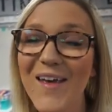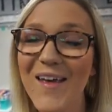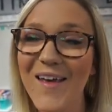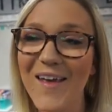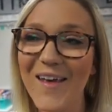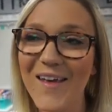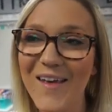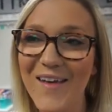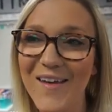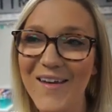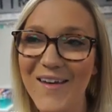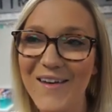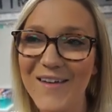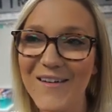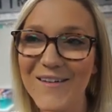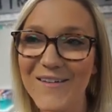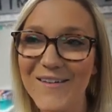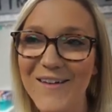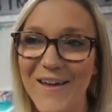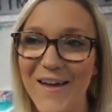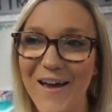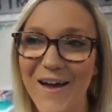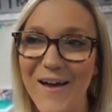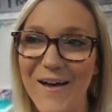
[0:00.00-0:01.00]

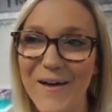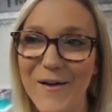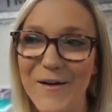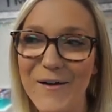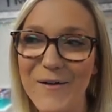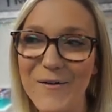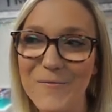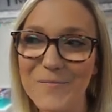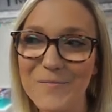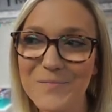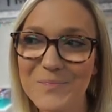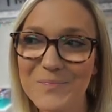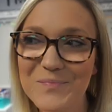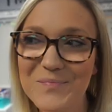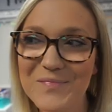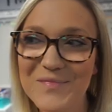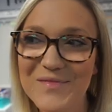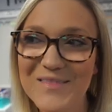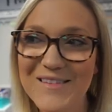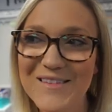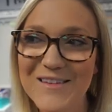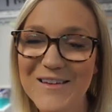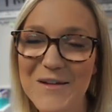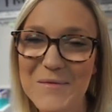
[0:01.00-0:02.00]
and um,
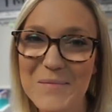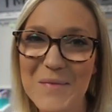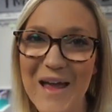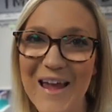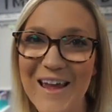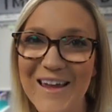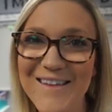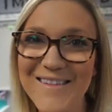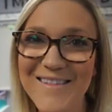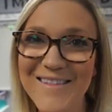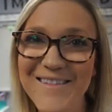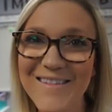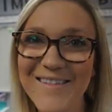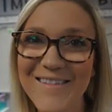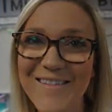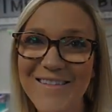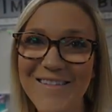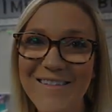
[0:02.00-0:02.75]
bye.